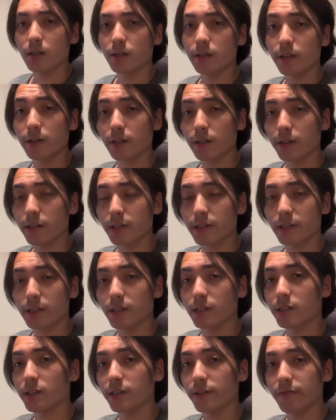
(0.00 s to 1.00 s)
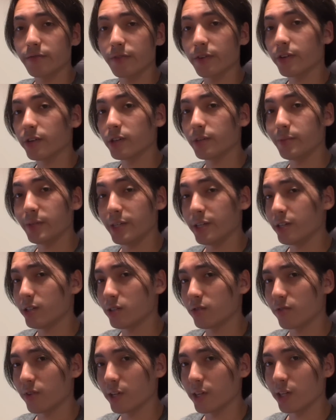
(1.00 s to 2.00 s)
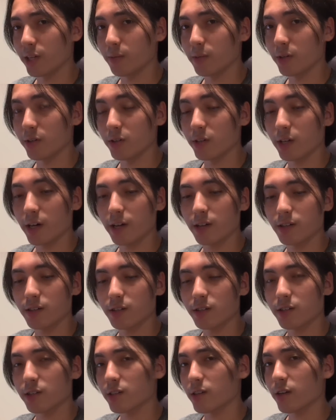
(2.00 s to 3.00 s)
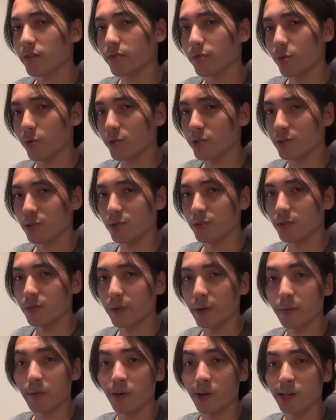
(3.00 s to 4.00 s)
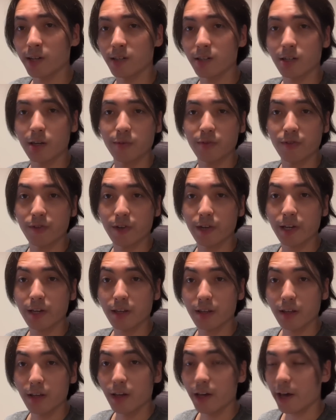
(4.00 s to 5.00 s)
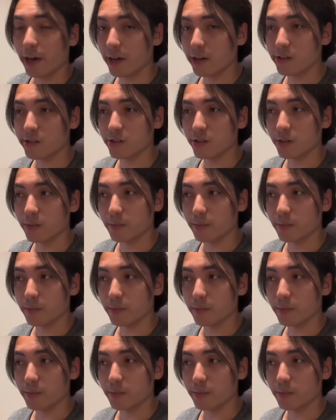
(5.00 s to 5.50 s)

Nonetheless, this is a very beginner-friendly build, as it does not force you to memorize the top of your deck, as